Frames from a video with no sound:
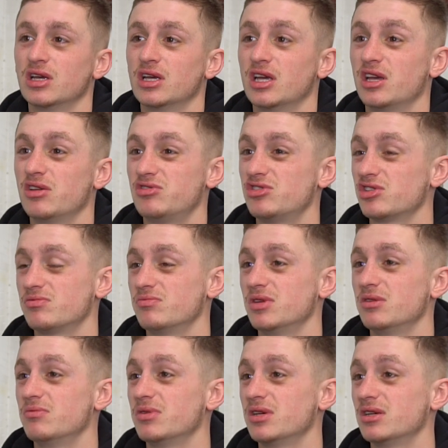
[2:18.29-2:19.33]
It was just
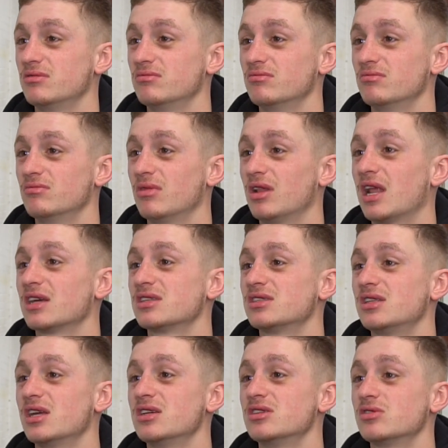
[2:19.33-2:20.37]
me being
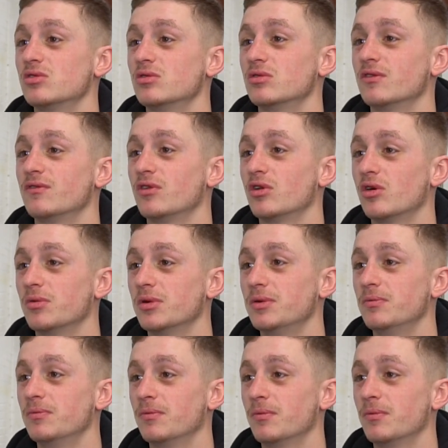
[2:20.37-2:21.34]
lackadaisical, if you know what I mean.